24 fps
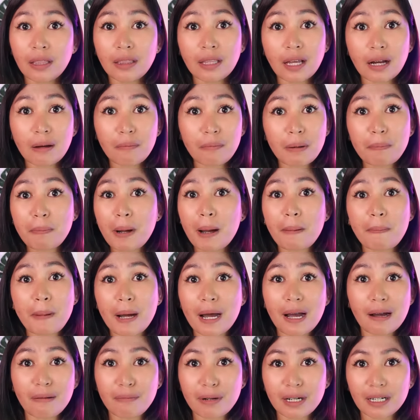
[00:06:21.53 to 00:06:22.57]
na
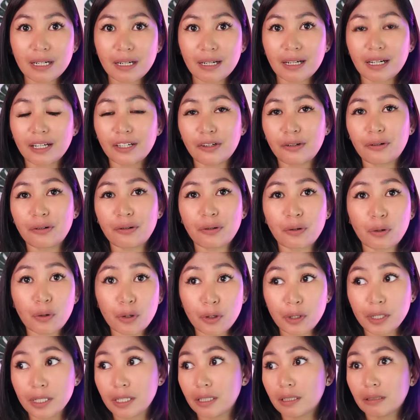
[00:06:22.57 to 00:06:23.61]
mapapahamak lang kayo
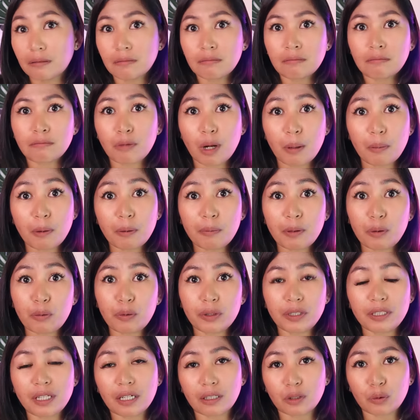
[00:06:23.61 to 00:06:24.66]
or probably
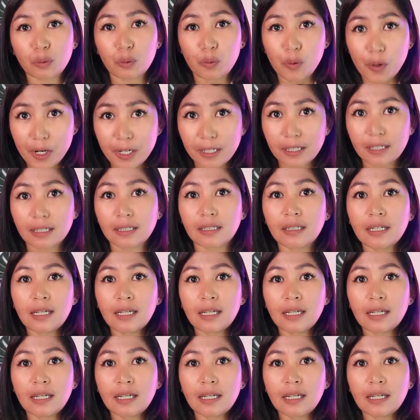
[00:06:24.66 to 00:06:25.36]
would not work.